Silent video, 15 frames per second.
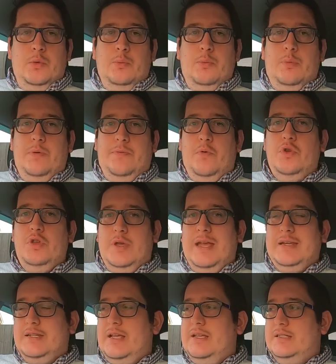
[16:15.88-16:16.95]
But before you
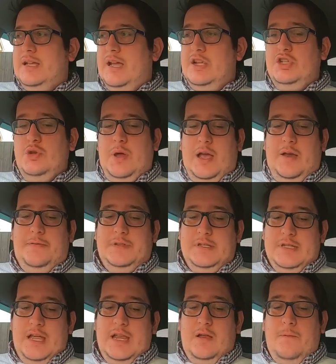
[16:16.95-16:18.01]
get to that stage, you have to
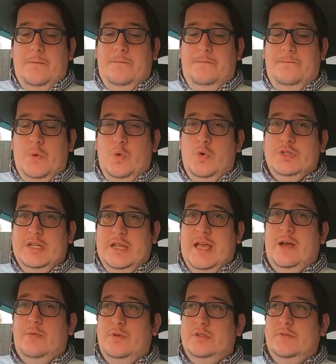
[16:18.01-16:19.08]
take 40
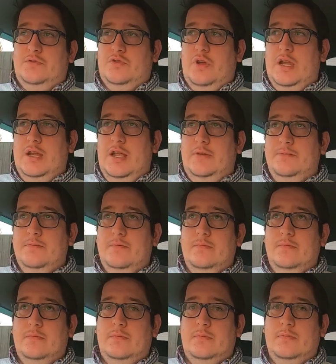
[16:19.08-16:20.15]
hours of training.
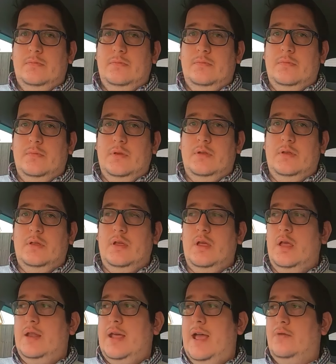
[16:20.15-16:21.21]

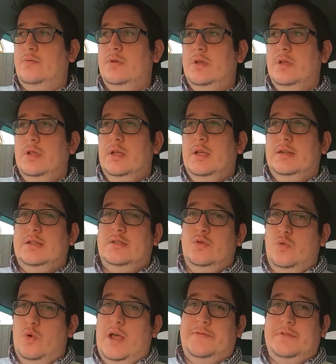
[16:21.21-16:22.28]
Now, it doesn't
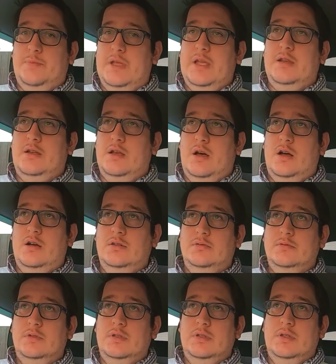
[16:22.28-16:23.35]
all have to be in car.
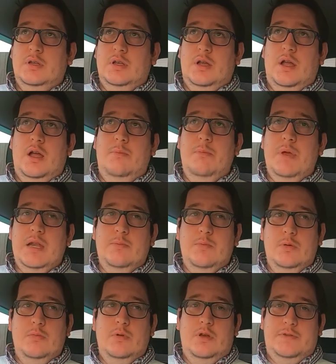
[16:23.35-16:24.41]
A
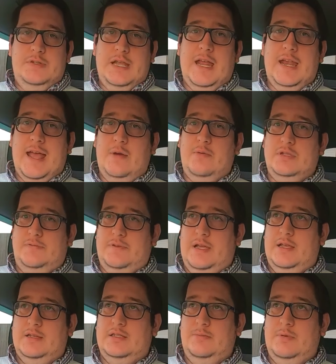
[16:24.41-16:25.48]
minimum of 10 hours of it
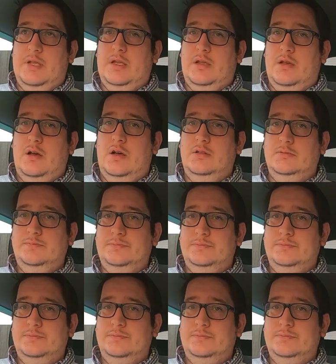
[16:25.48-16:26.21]
has to be in car.